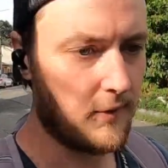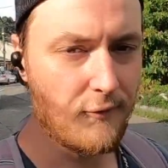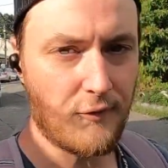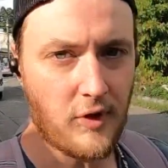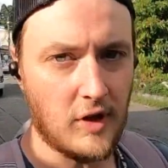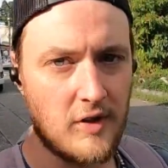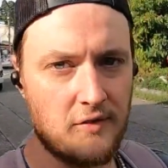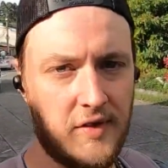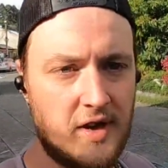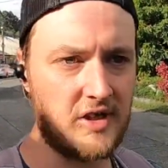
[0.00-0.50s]

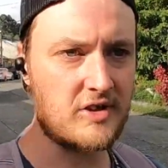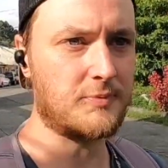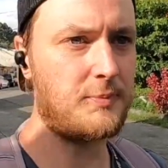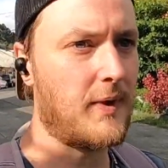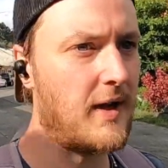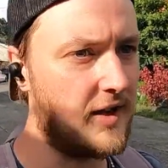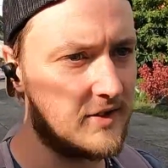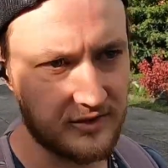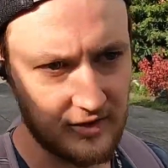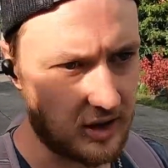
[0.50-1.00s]
full of
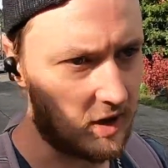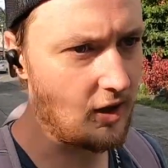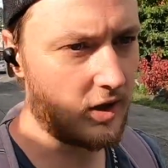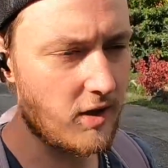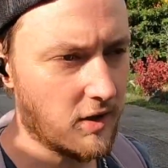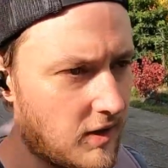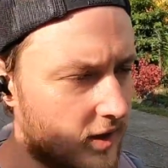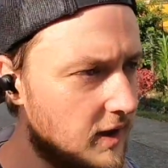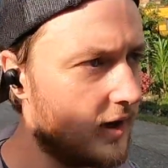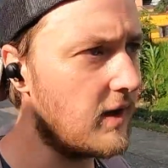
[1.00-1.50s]
expats.
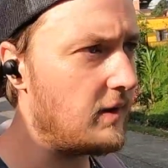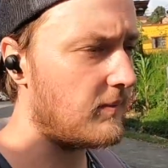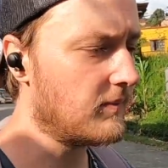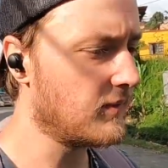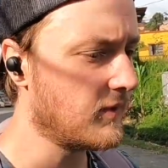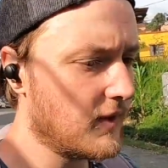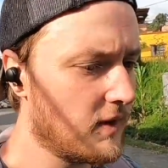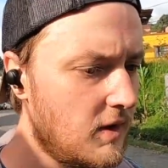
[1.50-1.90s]
All that